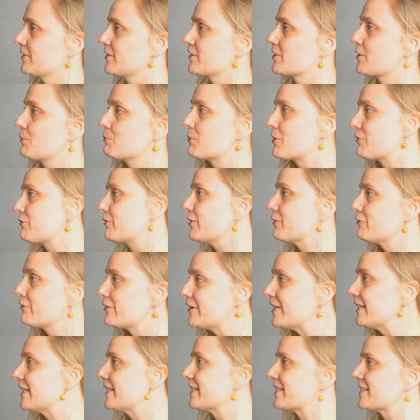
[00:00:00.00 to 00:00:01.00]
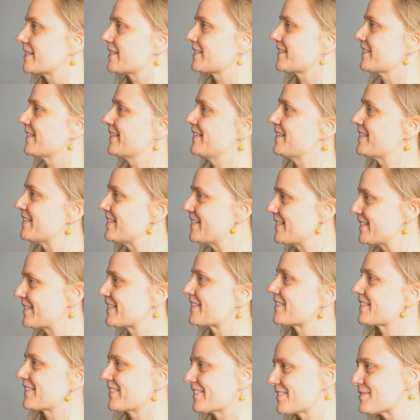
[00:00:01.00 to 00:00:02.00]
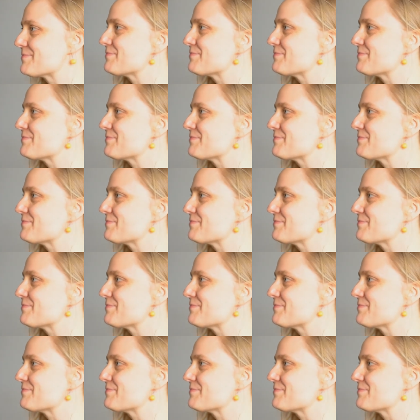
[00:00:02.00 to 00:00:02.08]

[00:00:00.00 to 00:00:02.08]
some different feelings in these